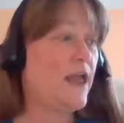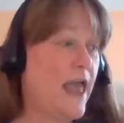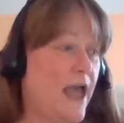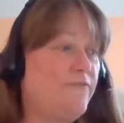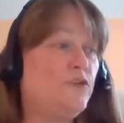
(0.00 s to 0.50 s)

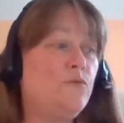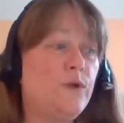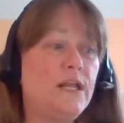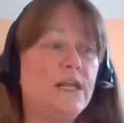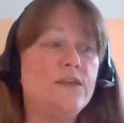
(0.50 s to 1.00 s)
after
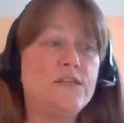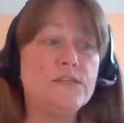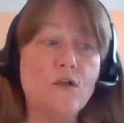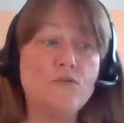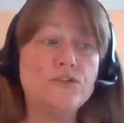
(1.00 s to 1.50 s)
reading the
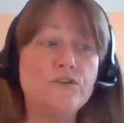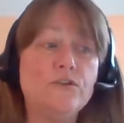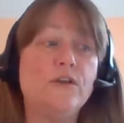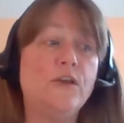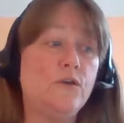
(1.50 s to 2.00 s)
disclosure,
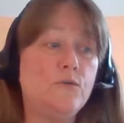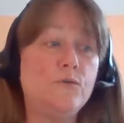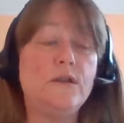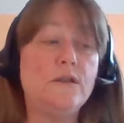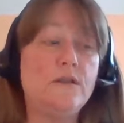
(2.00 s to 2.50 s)
you
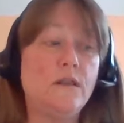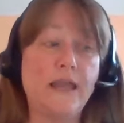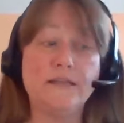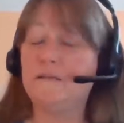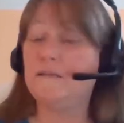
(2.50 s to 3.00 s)
would
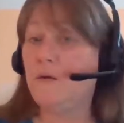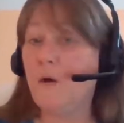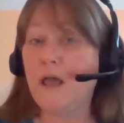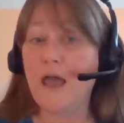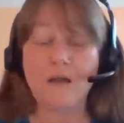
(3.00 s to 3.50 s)
like to see
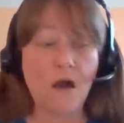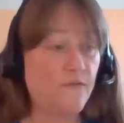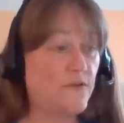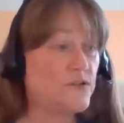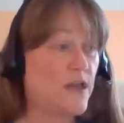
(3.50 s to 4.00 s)
what kind of
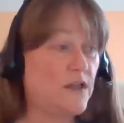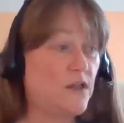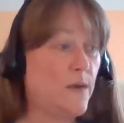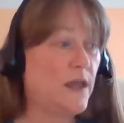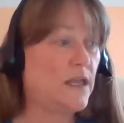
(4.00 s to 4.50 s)
offers that you
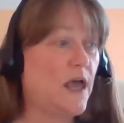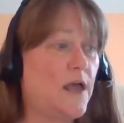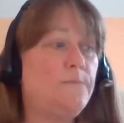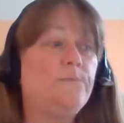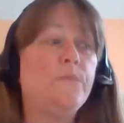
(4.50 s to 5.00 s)
might
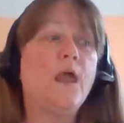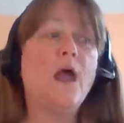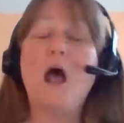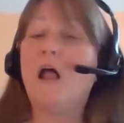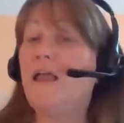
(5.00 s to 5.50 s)
get,
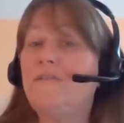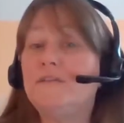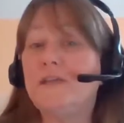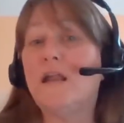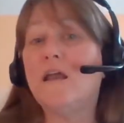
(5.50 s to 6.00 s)
I'll have you
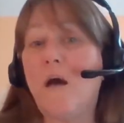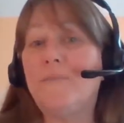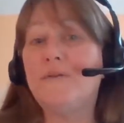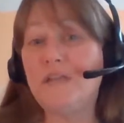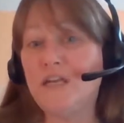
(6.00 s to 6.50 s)
sign a
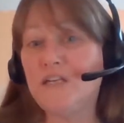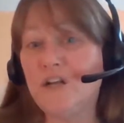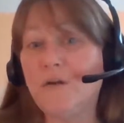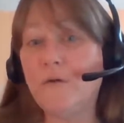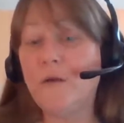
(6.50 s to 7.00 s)
compensation
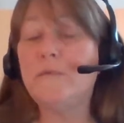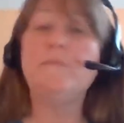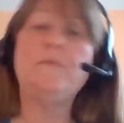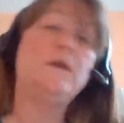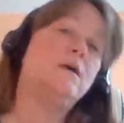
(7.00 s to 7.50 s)
agreement
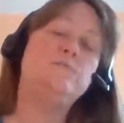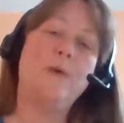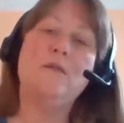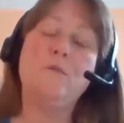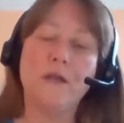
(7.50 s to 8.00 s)
because,
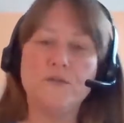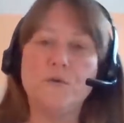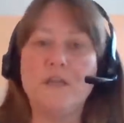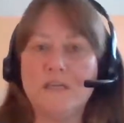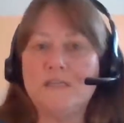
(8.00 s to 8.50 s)
by the way,
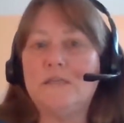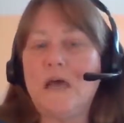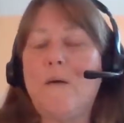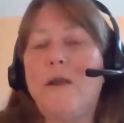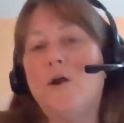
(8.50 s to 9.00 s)
Julie, this is
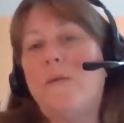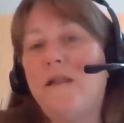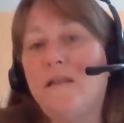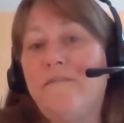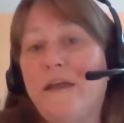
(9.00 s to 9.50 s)
how I earn my
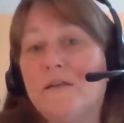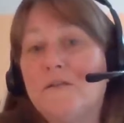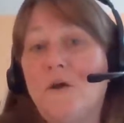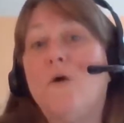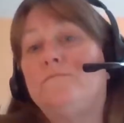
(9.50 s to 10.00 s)
living.
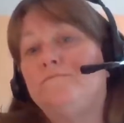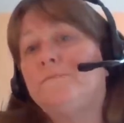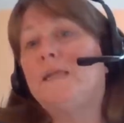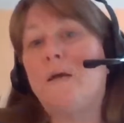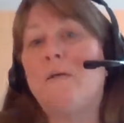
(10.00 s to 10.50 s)
So
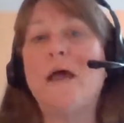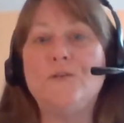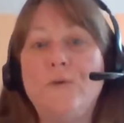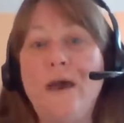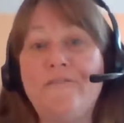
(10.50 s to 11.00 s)
I
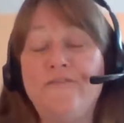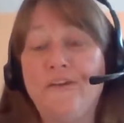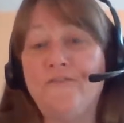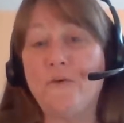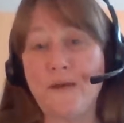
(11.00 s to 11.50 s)
do have a fee
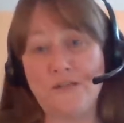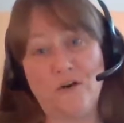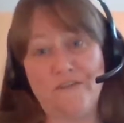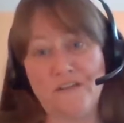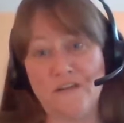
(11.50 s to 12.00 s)
for my
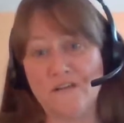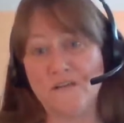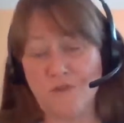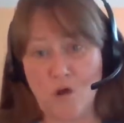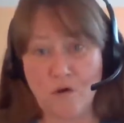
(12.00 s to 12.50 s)
services.
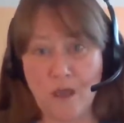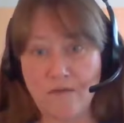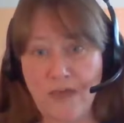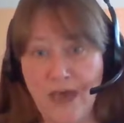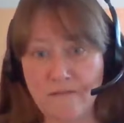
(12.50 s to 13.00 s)
You okay with
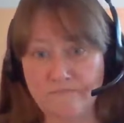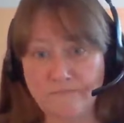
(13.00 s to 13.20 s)
that?